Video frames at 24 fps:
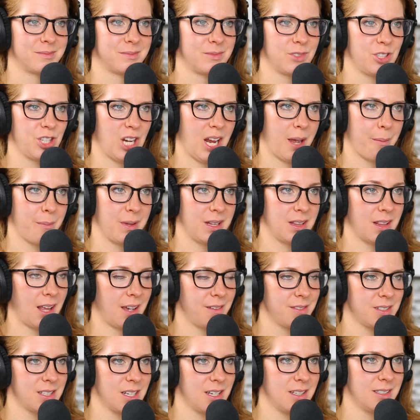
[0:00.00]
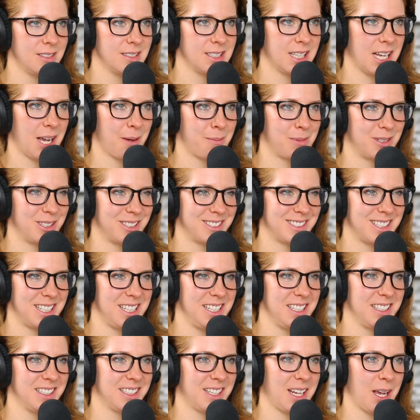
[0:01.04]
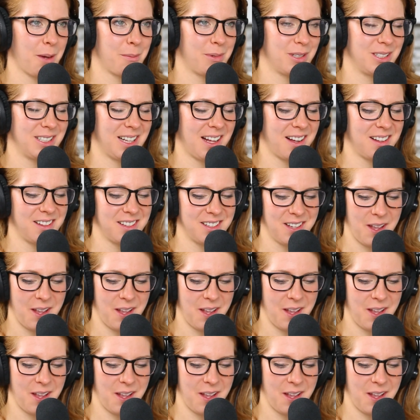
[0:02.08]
Champ Lifestyle, capital C, capital L.